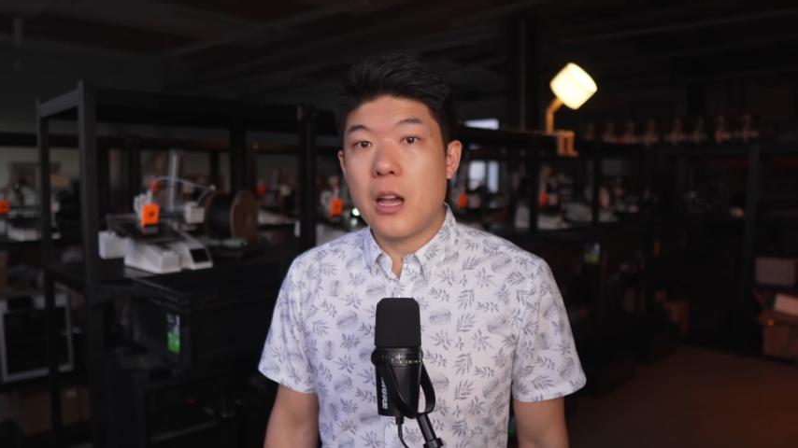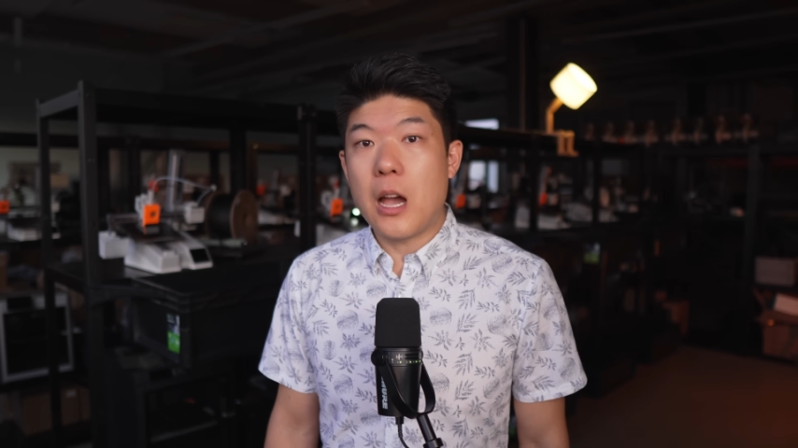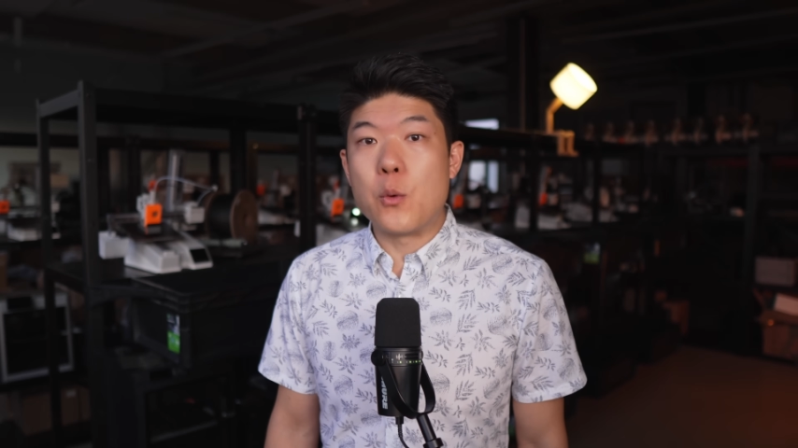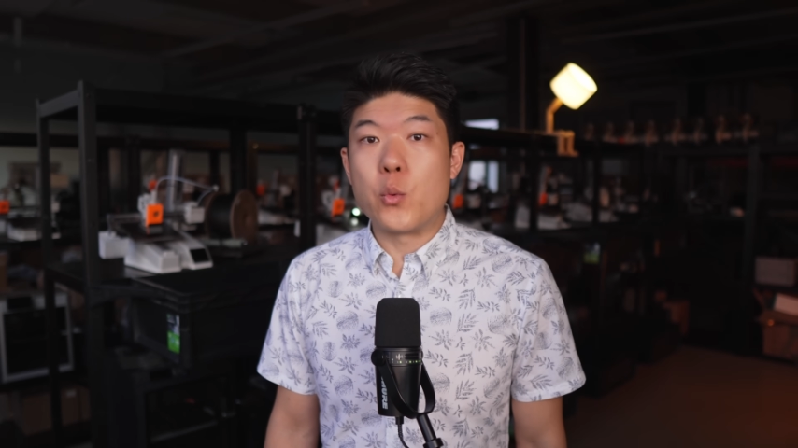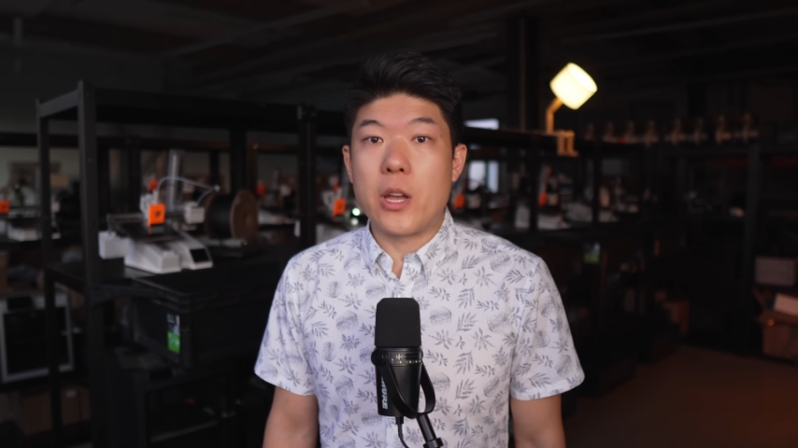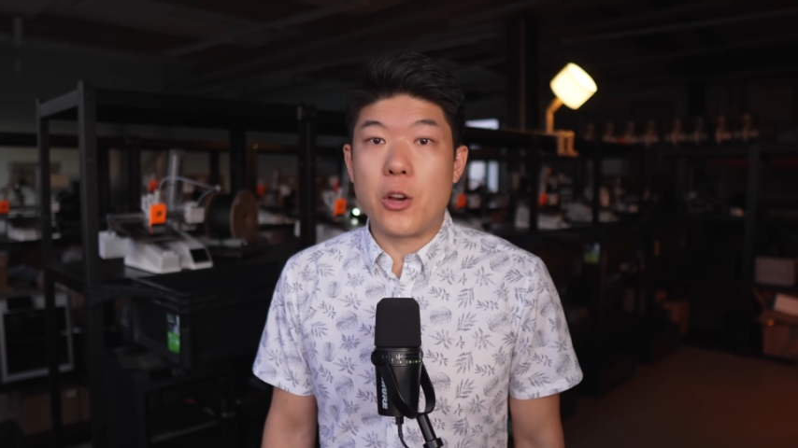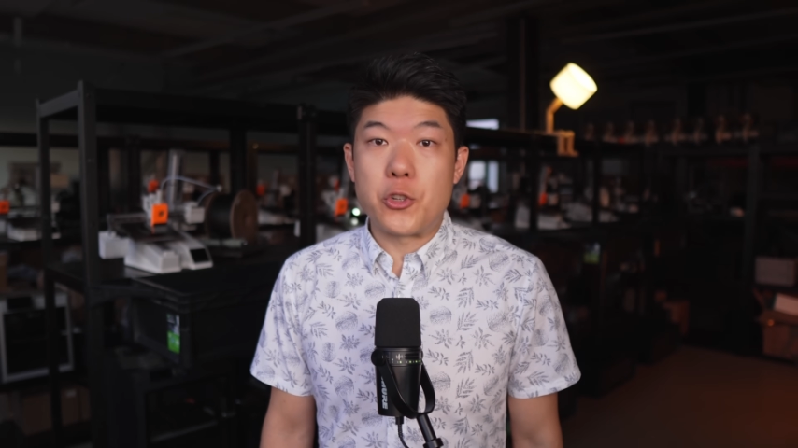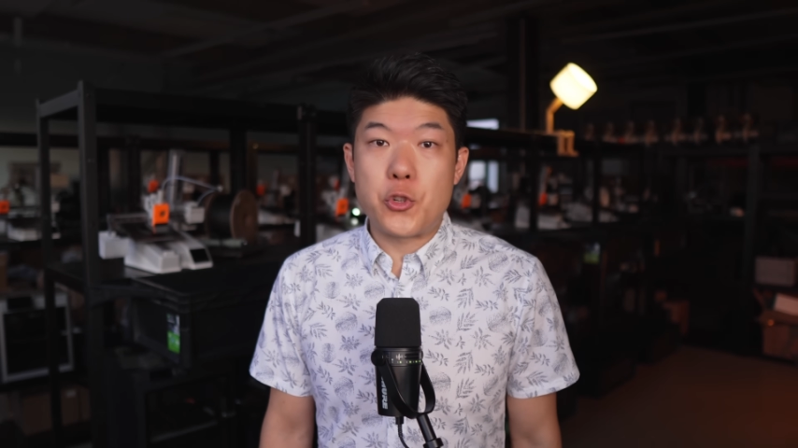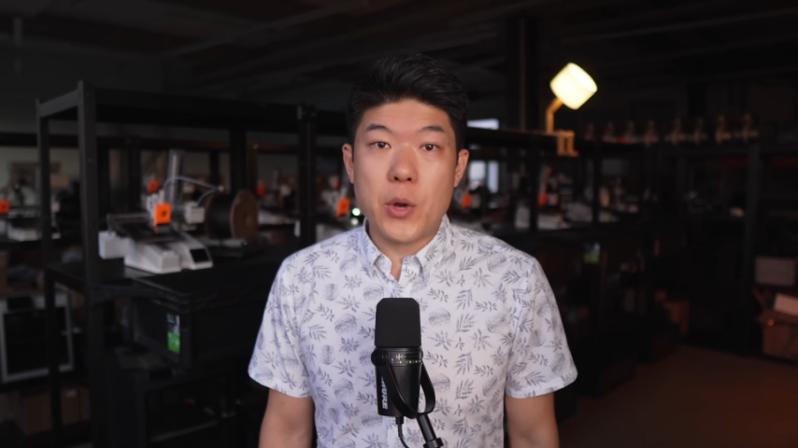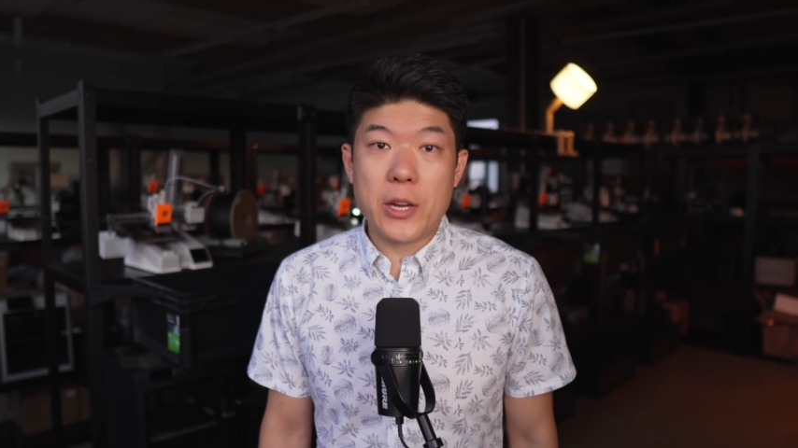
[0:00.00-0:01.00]
and we are on
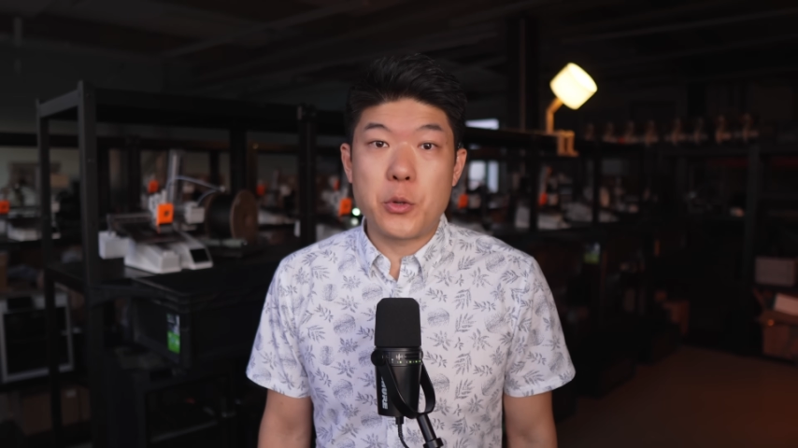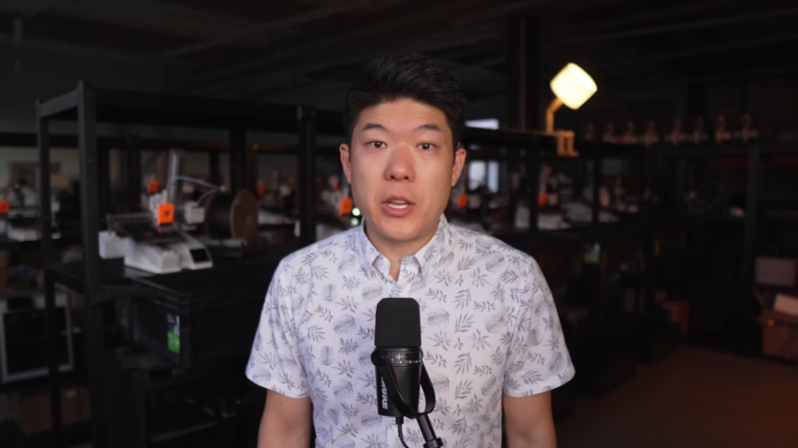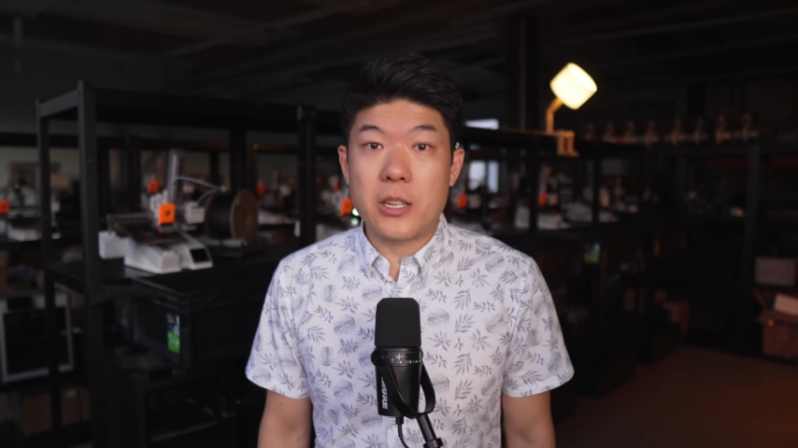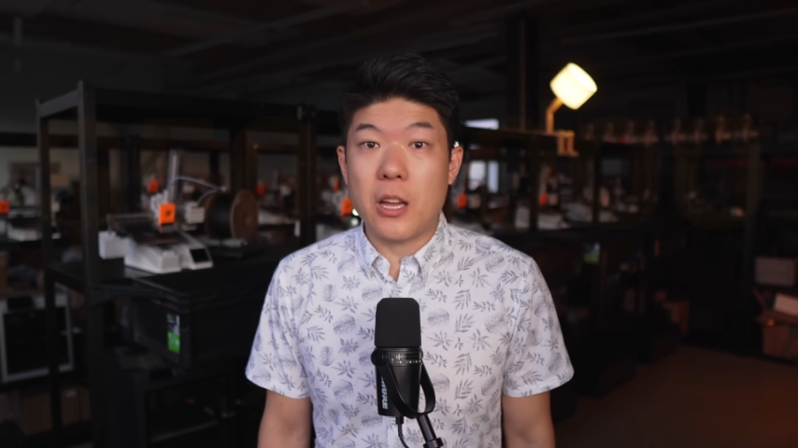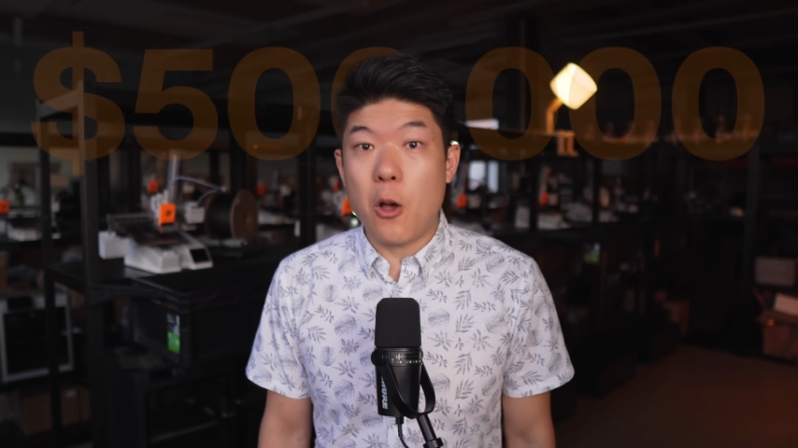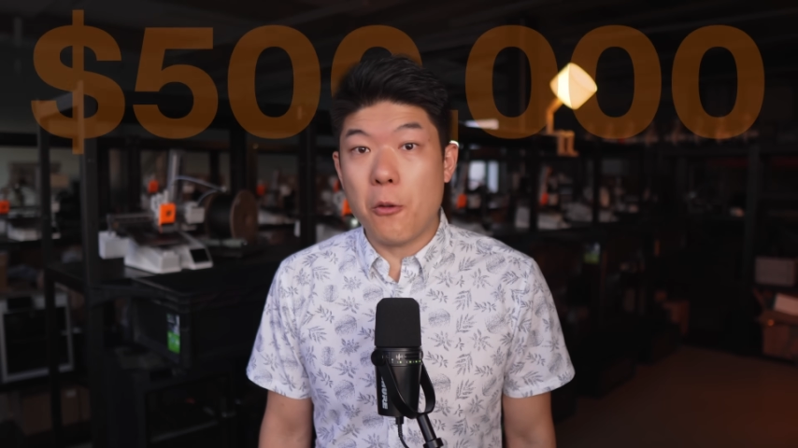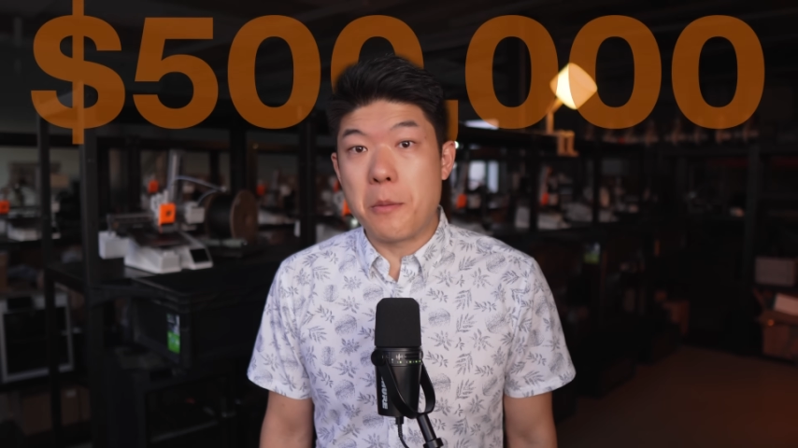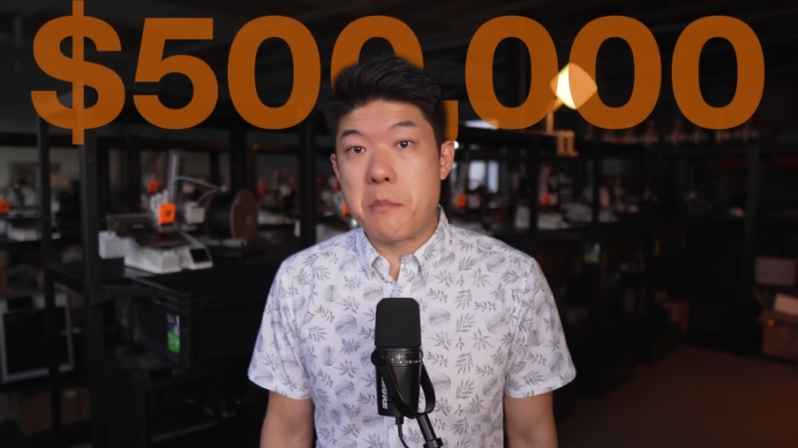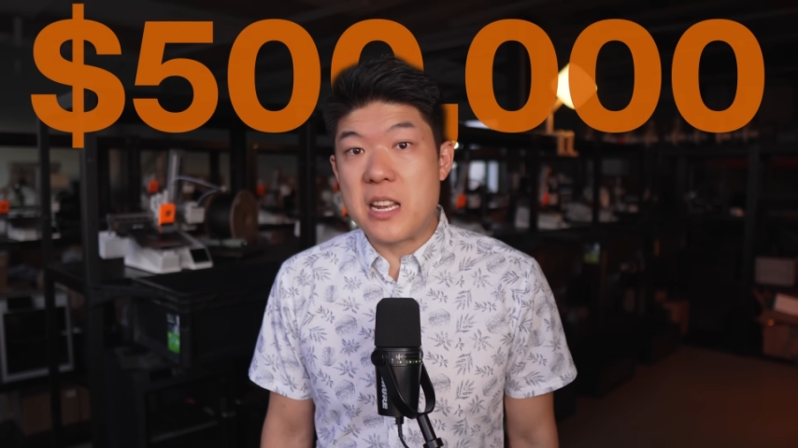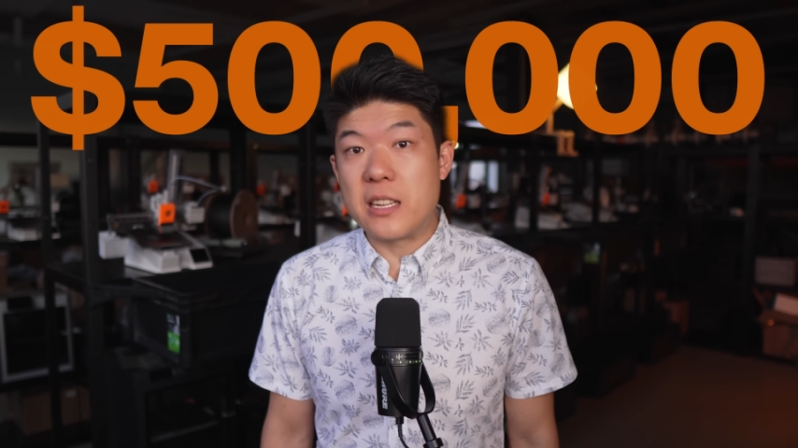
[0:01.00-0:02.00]
track to hit
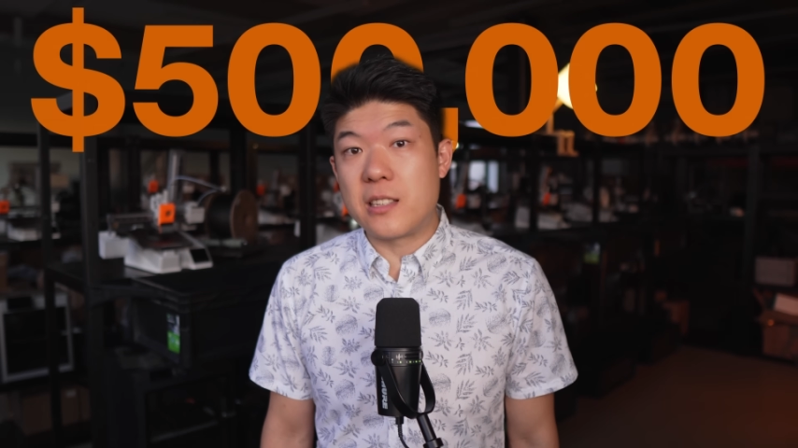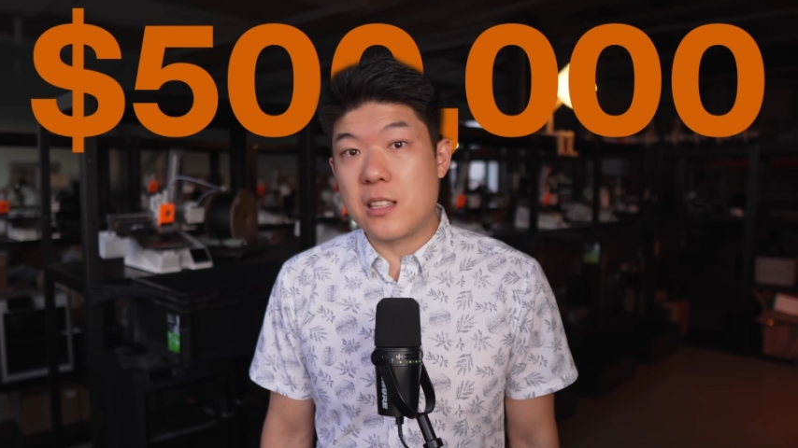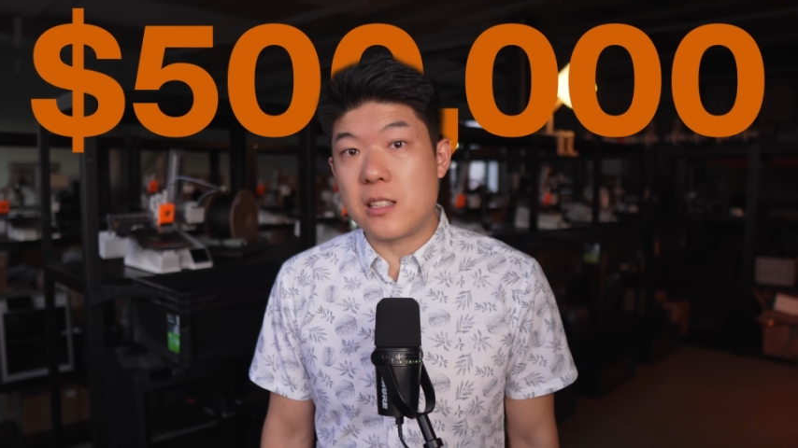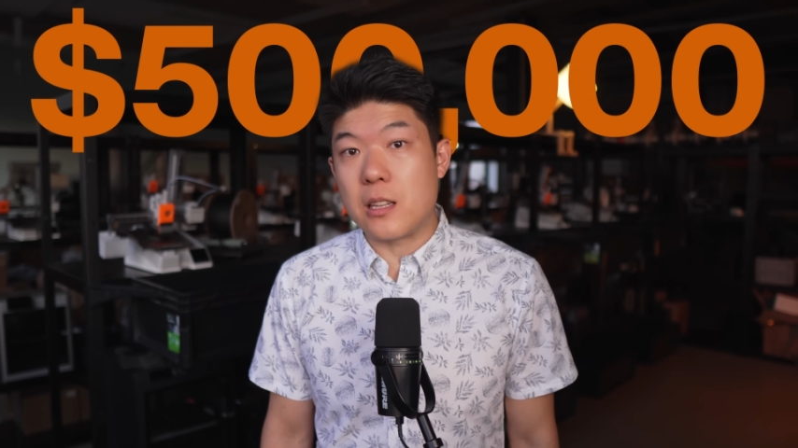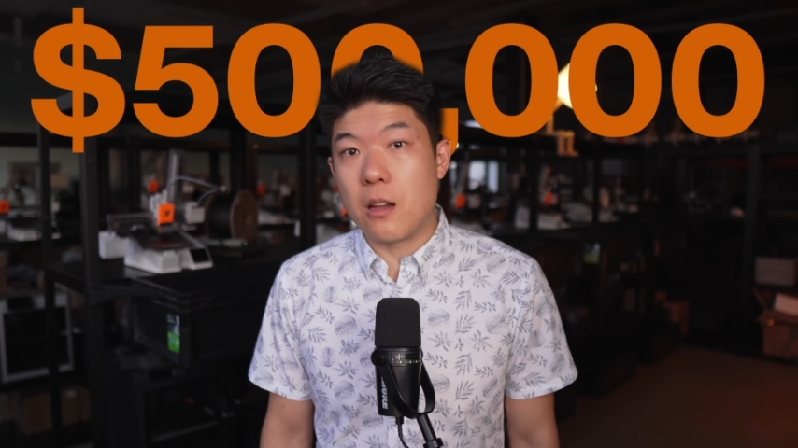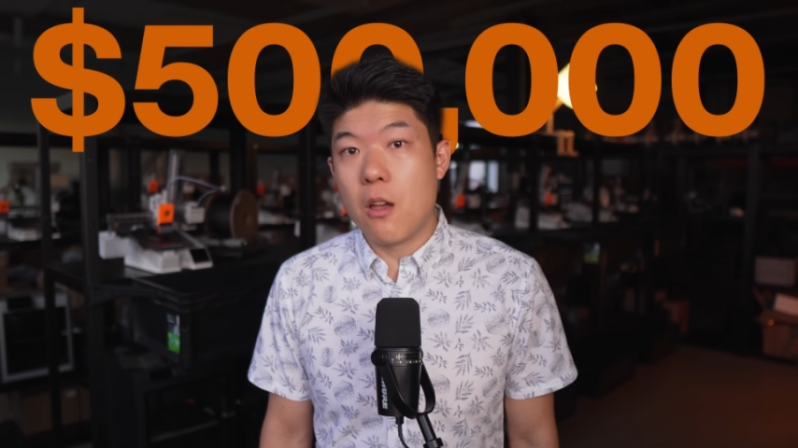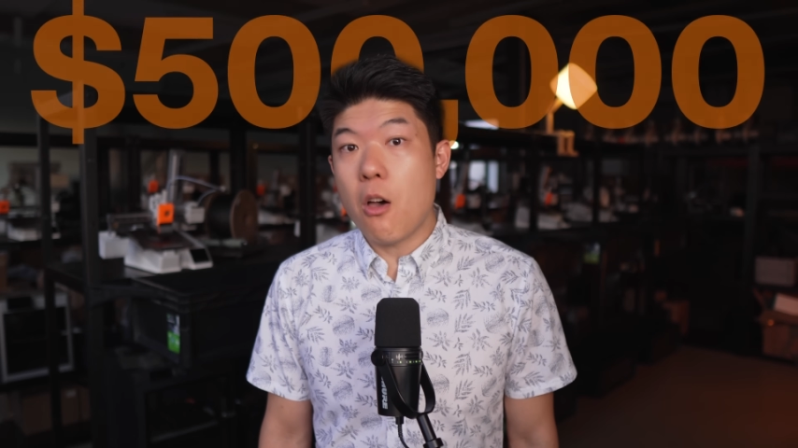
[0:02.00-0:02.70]
$500,000 this year,